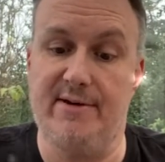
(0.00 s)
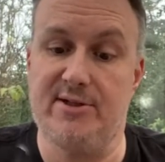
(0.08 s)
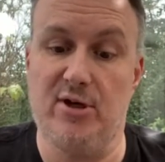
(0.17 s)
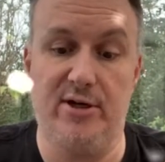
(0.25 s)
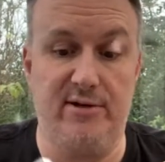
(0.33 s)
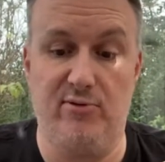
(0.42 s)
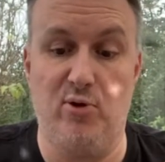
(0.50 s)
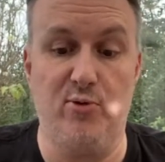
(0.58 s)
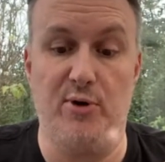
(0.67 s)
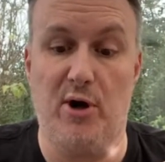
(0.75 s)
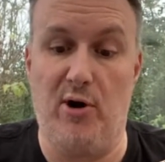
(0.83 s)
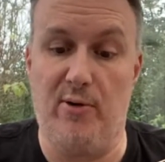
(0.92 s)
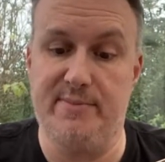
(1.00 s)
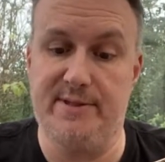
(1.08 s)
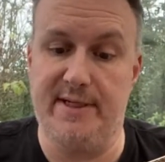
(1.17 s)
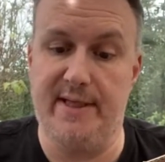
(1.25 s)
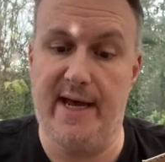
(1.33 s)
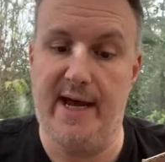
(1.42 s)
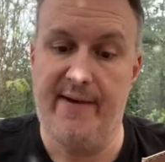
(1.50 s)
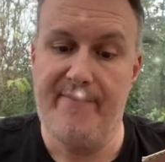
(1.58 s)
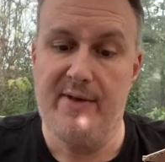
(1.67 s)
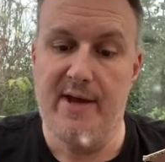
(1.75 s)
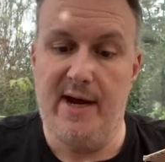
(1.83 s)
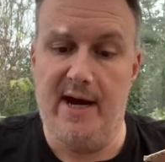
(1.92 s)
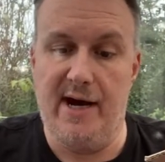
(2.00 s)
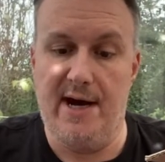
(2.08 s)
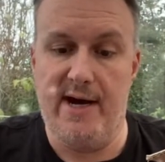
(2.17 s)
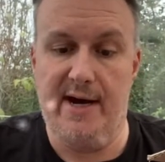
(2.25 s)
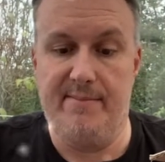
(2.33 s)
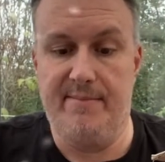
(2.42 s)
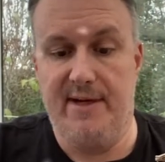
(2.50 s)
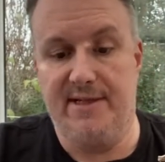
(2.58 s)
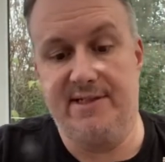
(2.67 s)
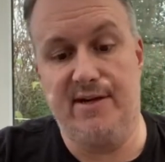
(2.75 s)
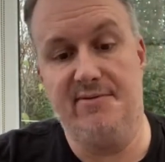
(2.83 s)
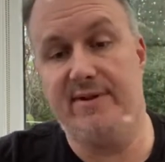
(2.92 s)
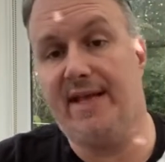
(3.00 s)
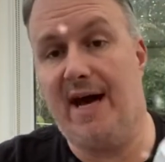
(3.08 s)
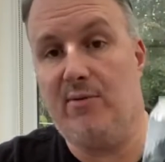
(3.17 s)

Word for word: It's got a whole lot of hops in there. So that